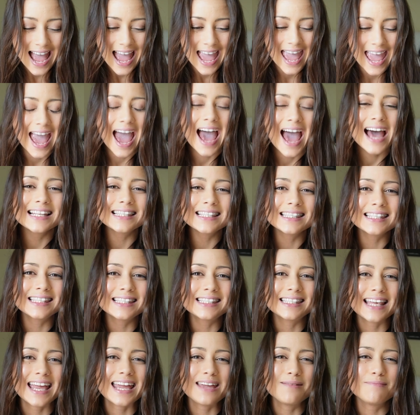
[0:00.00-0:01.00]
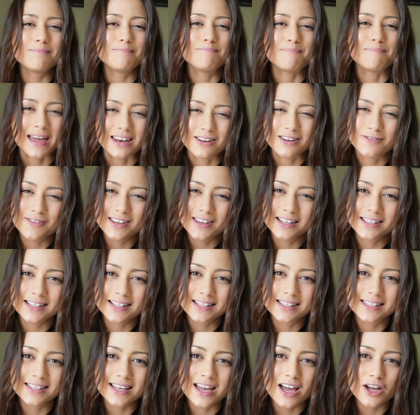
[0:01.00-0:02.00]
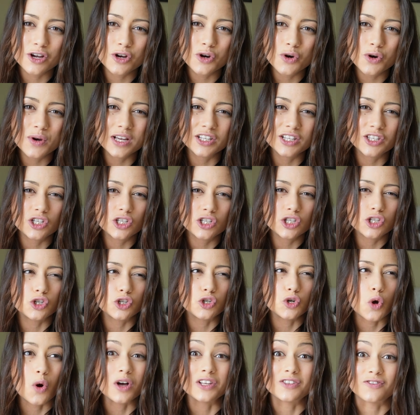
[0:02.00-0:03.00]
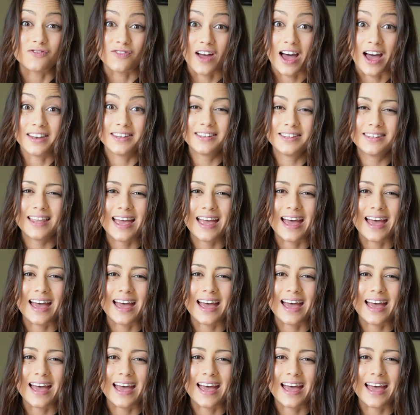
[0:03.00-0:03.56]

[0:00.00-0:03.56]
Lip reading: It has the same benefits as circle, it's just not as fun.